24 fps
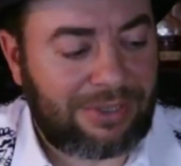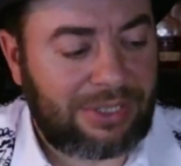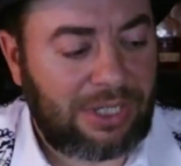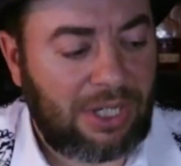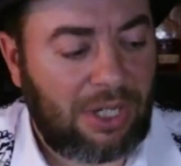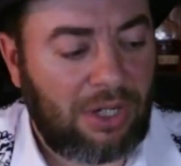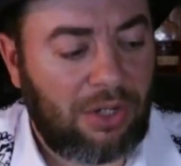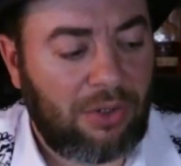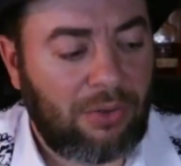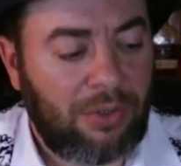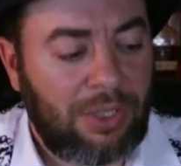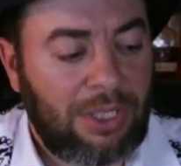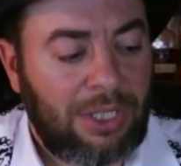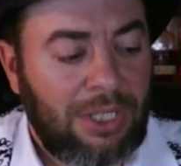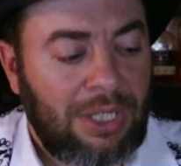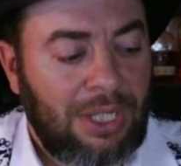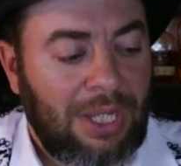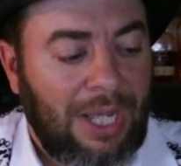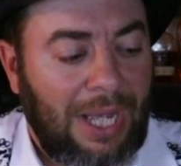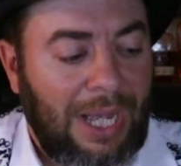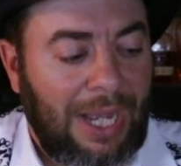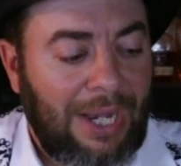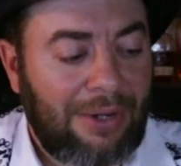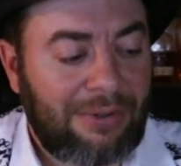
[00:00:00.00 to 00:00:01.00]
So
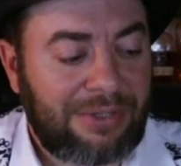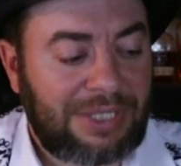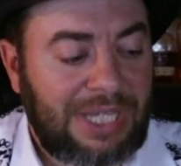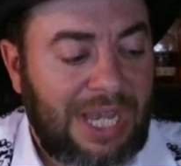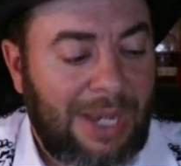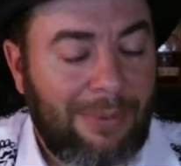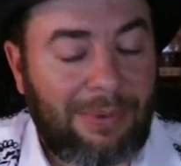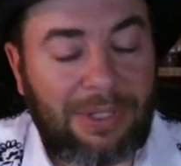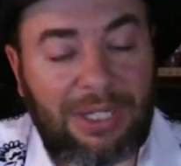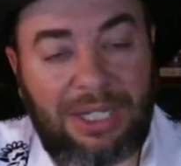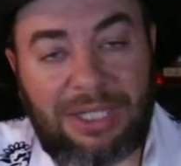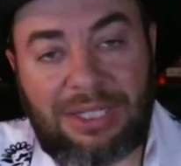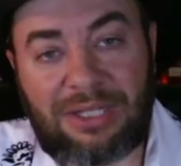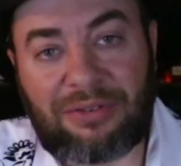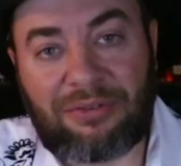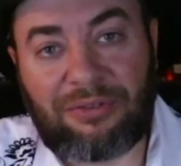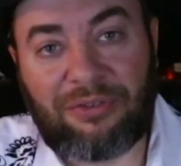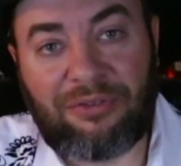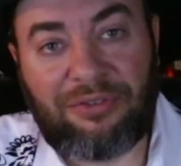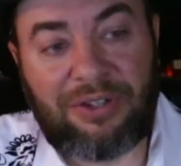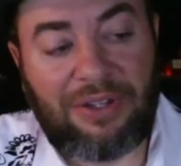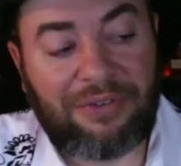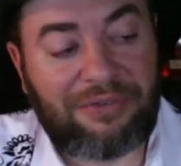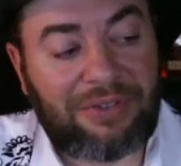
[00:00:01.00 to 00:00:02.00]
I was happy to get this
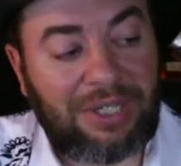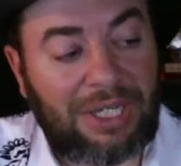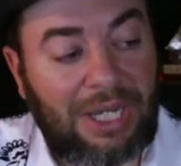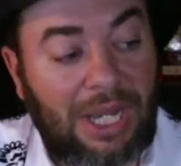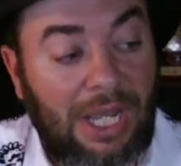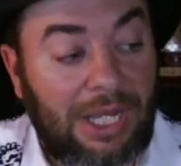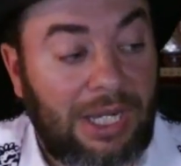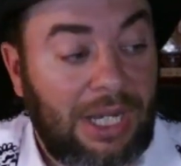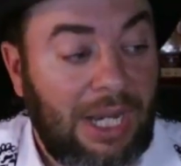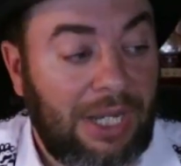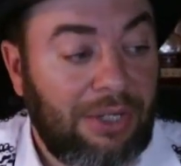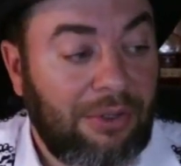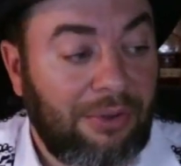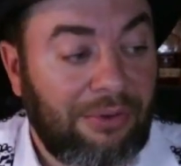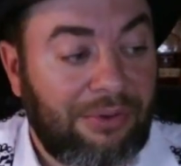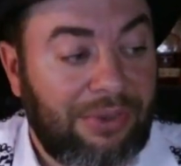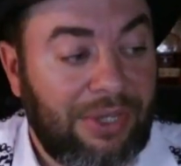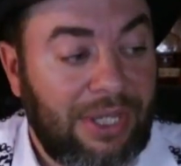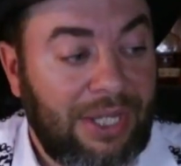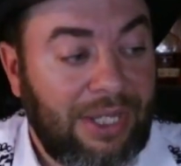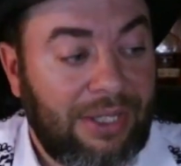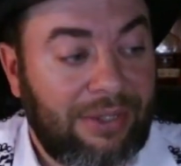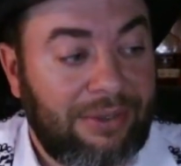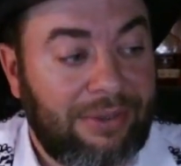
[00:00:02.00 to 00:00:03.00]
for 50, and I don't
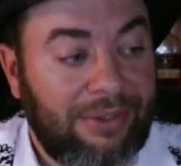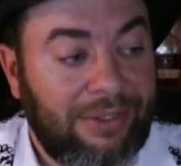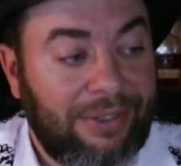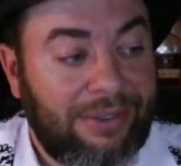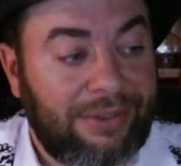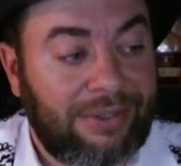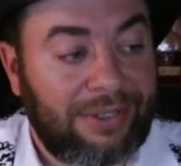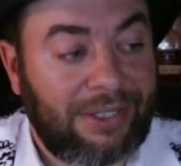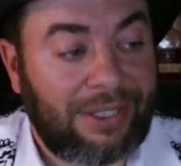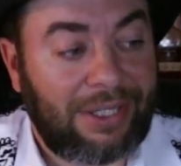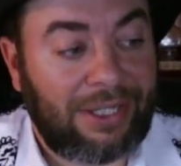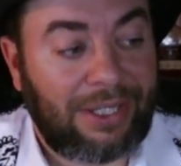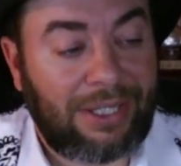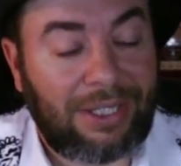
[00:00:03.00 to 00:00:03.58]
think that